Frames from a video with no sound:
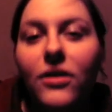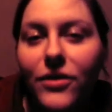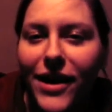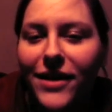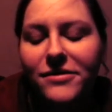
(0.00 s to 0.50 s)

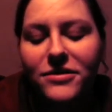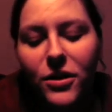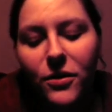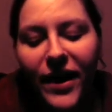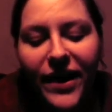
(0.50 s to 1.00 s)
Okay,
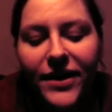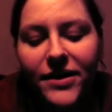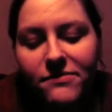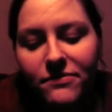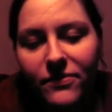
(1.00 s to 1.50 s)
so
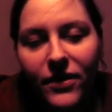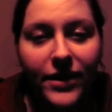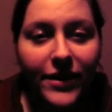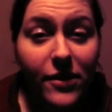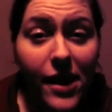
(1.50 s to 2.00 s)
I
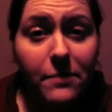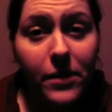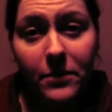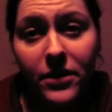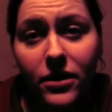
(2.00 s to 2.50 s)
feel like crap
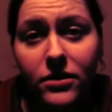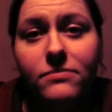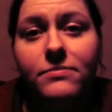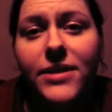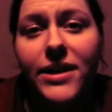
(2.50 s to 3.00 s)
and I'm going to
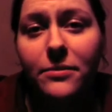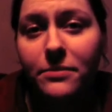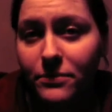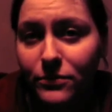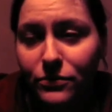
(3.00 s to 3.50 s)
go take
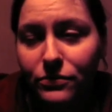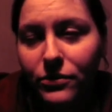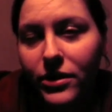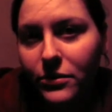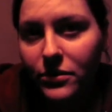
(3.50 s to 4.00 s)
a
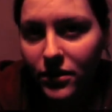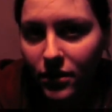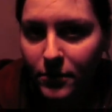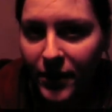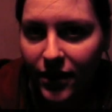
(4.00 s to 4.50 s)
really, really
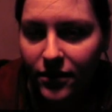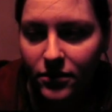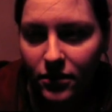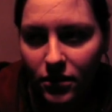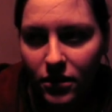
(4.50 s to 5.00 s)
long
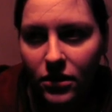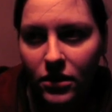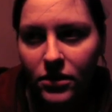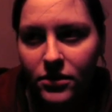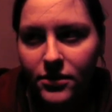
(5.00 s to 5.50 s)
bath
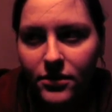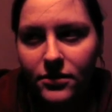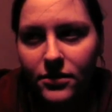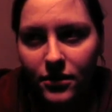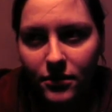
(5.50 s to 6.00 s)

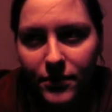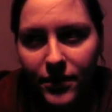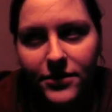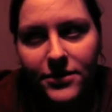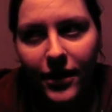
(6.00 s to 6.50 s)

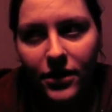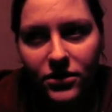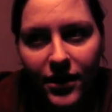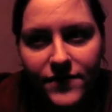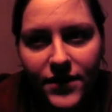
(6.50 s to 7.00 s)
because I
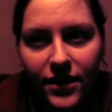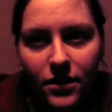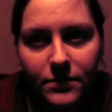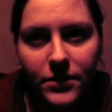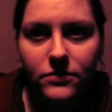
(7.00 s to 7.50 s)
actually have to get
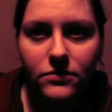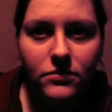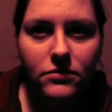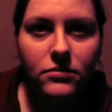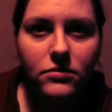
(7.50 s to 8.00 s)
up and
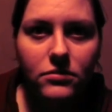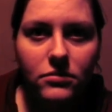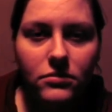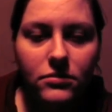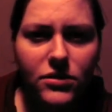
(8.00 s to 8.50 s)

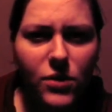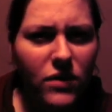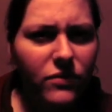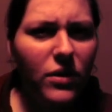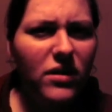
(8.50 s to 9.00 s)

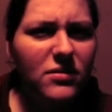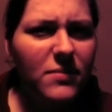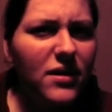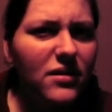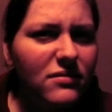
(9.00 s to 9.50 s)
sort of work
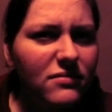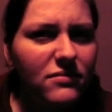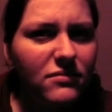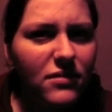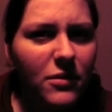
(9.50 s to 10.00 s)
tomorrow.
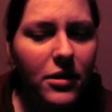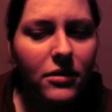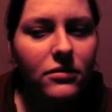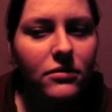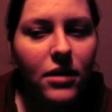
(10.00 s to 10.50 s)
I
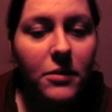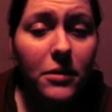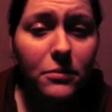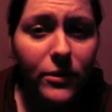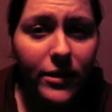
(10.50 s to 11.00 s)
mean, I'm
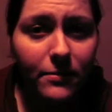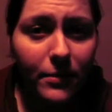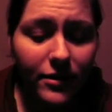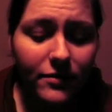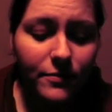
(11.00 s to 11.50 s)
not
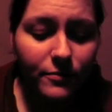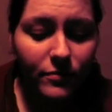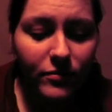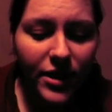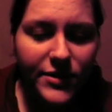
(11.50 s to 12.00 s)
employed, but
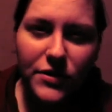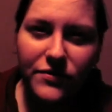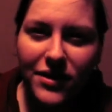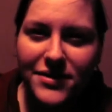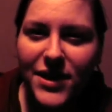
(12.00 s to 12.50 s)
I sort
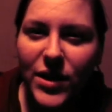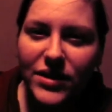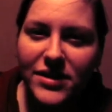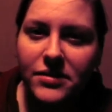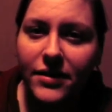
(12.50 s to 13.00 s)
of volunteer
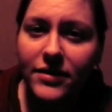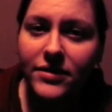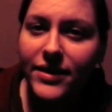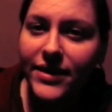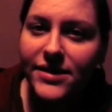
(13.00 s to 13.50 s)
at this little
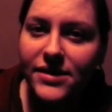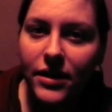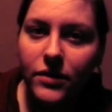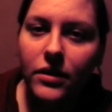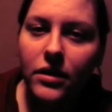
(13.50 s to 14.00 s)
health clinic in
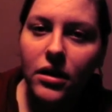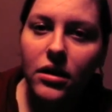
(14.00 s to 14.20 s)
town.